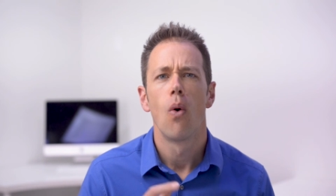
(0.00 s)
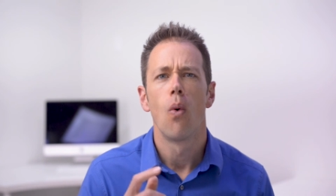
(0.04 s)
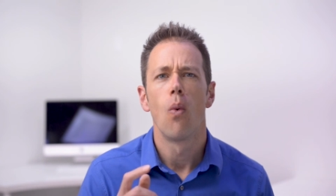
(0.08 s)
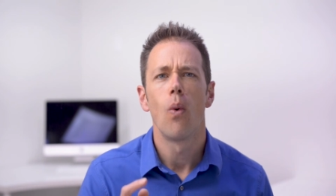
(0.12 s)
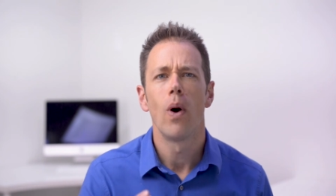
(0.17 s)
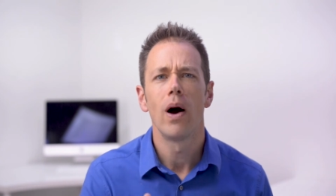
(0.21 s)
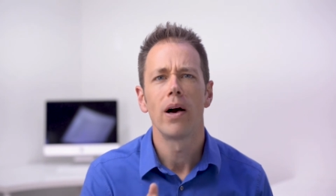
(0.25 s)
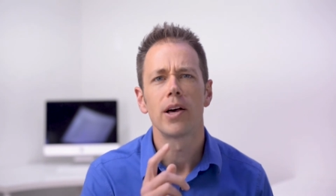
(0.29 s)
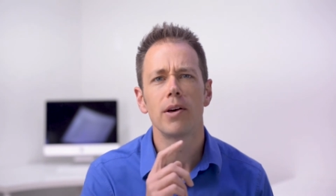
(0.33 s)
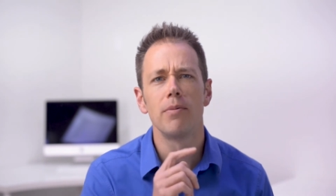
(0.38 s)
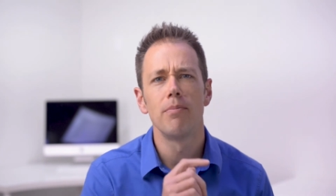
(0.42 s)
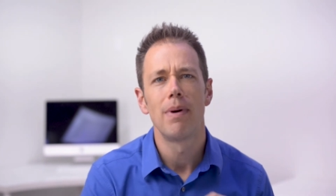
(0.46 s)

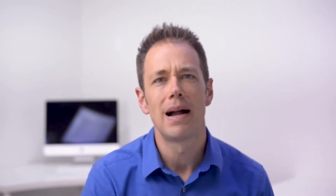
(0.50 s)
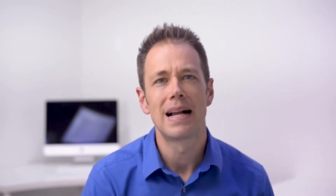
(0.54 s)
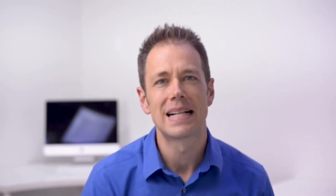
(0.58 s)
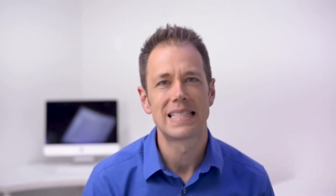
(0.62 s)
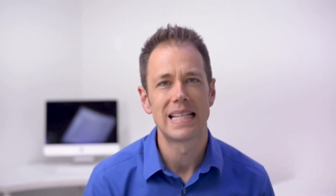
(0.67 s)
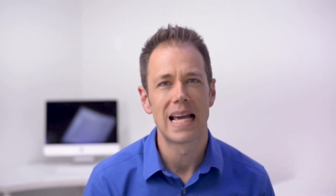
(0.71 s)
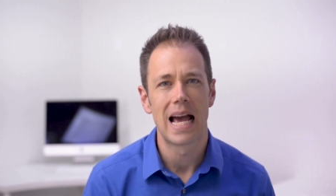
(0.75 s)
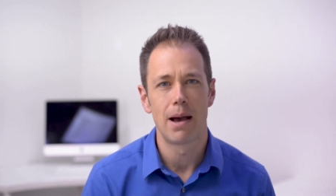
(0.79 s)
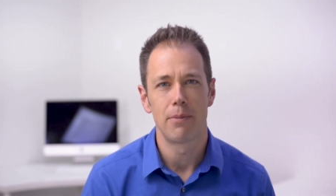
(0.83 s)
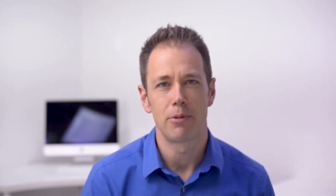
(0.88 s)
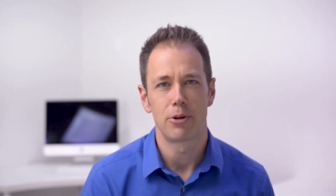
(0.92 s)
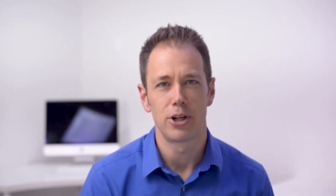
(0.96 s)
Welcome back
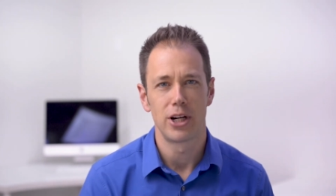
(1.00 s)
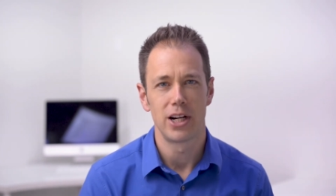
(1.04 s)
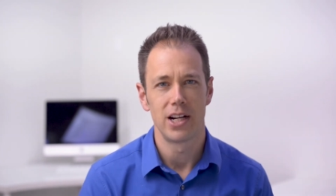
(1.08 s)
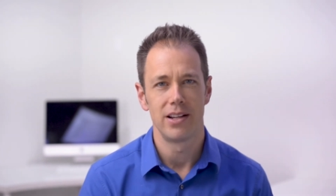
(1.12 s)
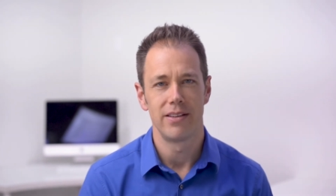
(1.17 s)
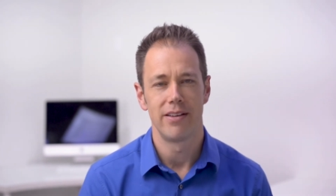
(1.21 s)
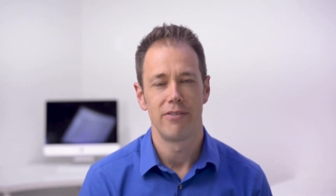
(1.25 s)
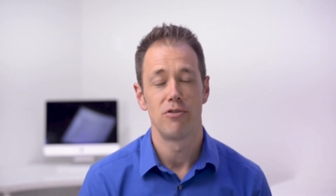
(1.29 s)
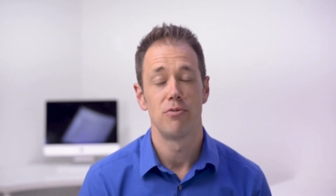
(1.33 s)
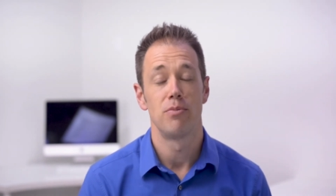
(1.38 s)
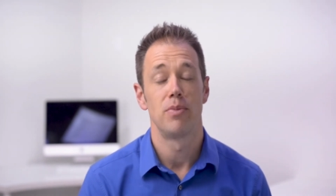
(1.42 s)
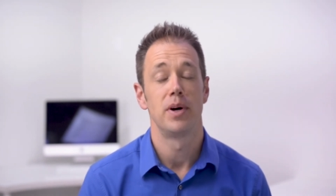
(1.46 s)
to AppCreative,
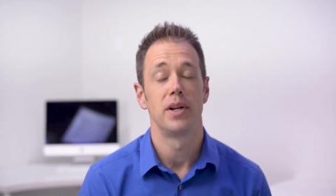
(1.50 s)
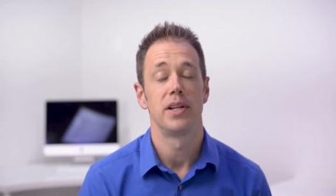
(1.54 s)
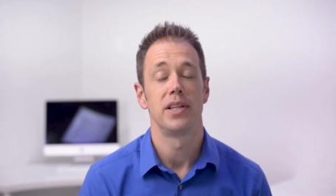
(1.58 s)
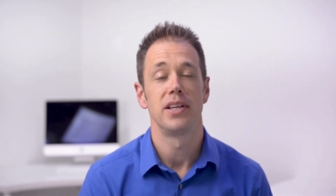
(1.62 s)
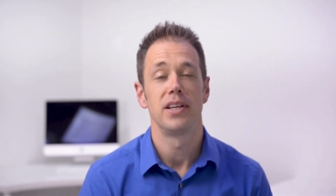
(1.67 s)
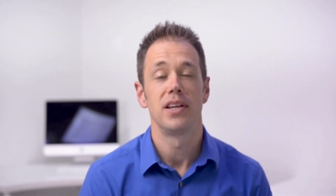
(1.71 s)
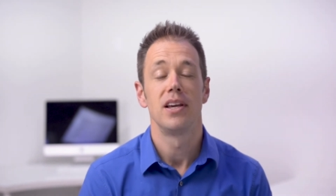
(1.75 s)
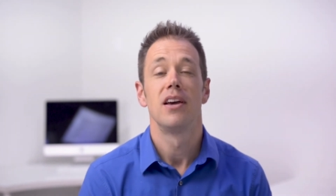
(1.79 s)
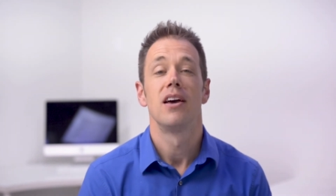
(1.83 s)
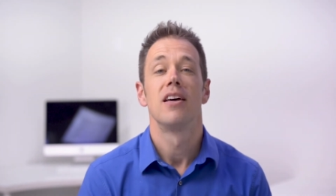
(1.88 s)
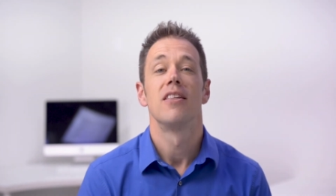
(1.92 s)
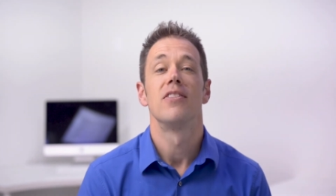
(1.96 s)

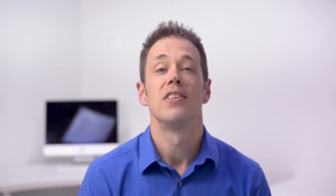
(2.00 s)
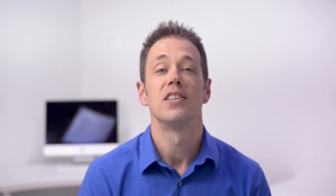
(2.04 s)
everybody.